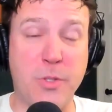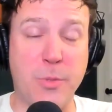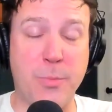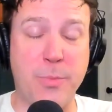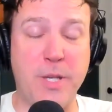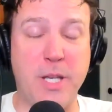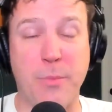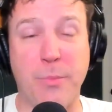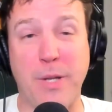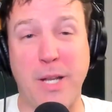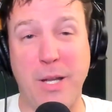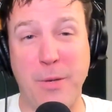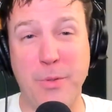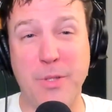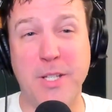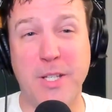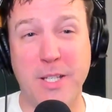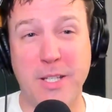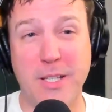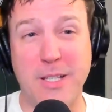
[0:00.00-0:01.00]
Bean, but I will
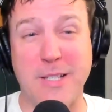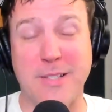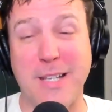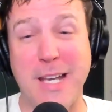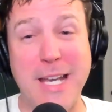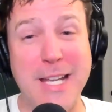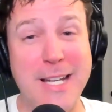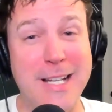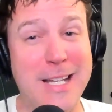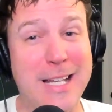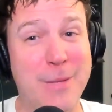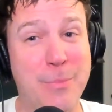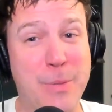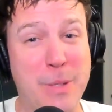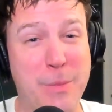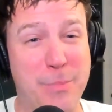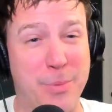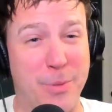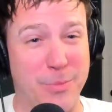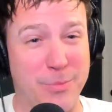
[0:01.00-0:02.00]
tell you this: ate a lot of
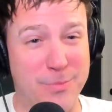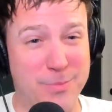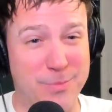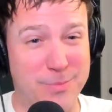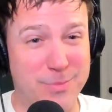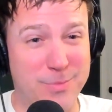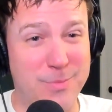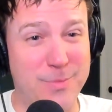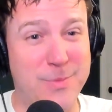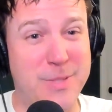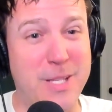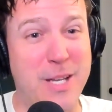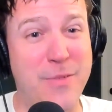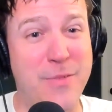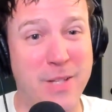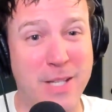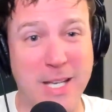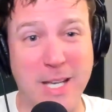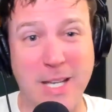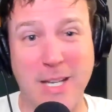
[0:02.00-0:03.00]
people.
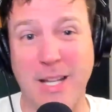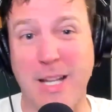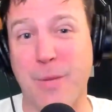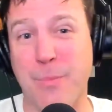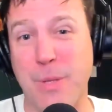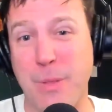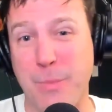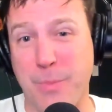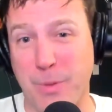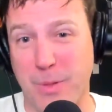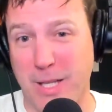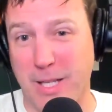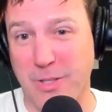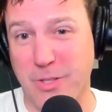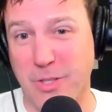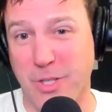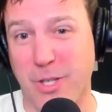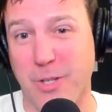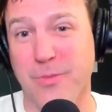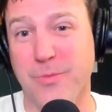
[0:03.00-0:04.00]
Definitely ate a lot of people in that show.